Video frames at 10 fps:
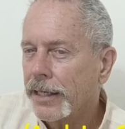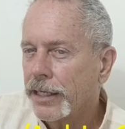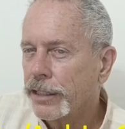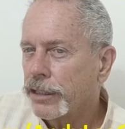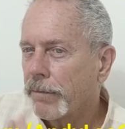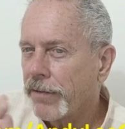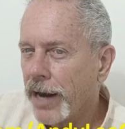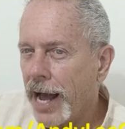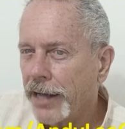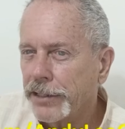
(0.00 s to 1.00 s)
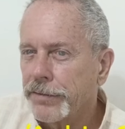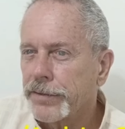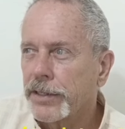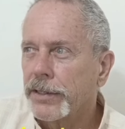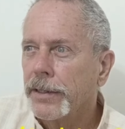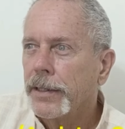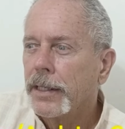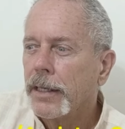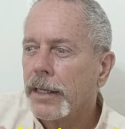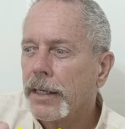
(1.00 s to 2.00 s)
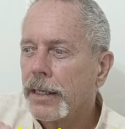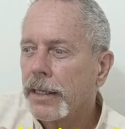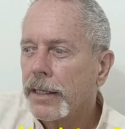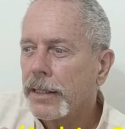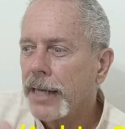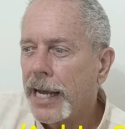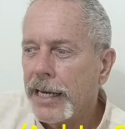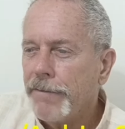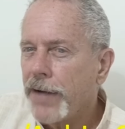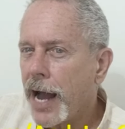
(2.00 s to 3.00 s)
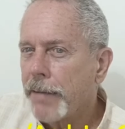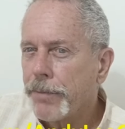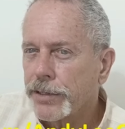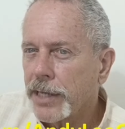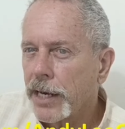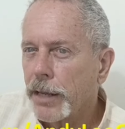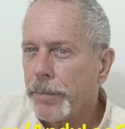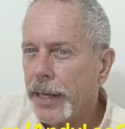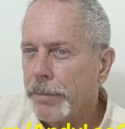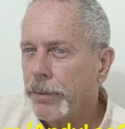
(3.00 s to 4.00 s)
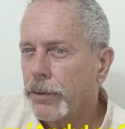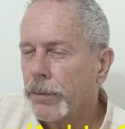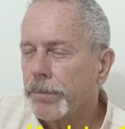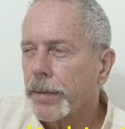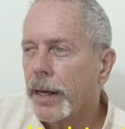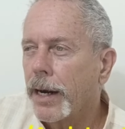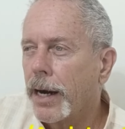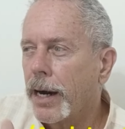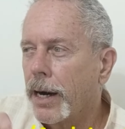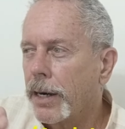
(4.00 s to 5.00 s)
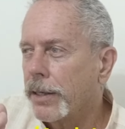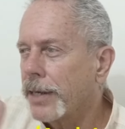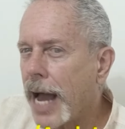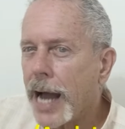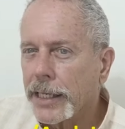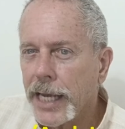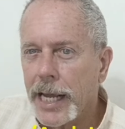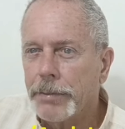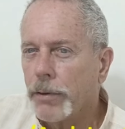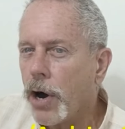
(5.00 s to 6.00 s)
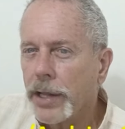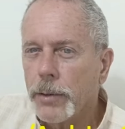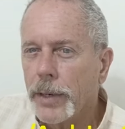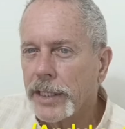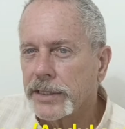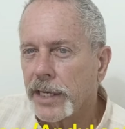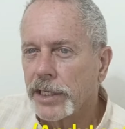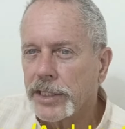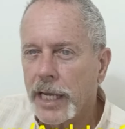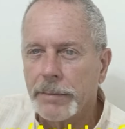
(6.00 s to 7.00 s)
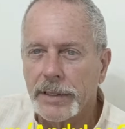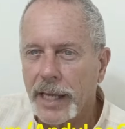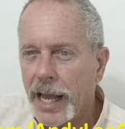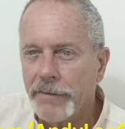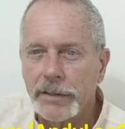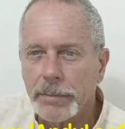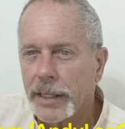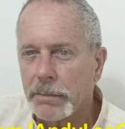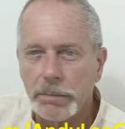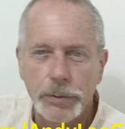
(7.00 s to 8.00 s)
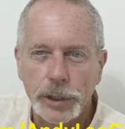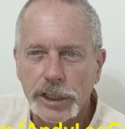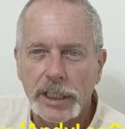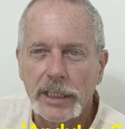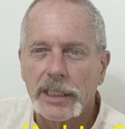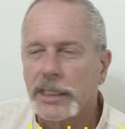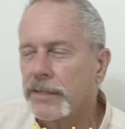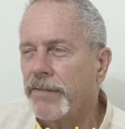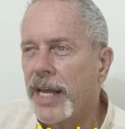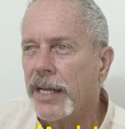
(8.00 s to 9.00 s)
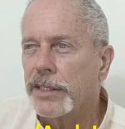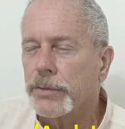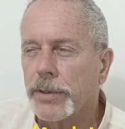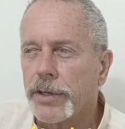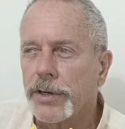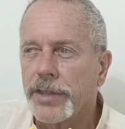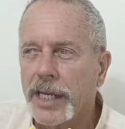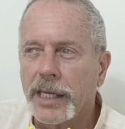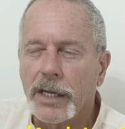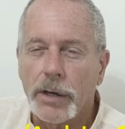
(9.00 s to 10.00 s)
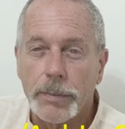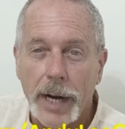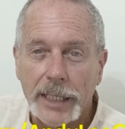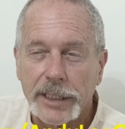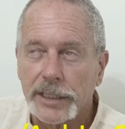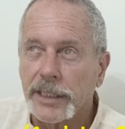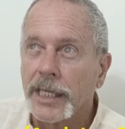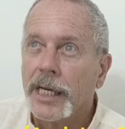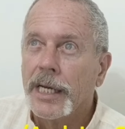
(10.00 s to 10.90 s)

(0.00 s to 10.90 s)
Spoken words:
Because a philosopher, 95% of the people are not capable. All they want is entertainment. They haven't been pushed into this phase where they're thinking or processing.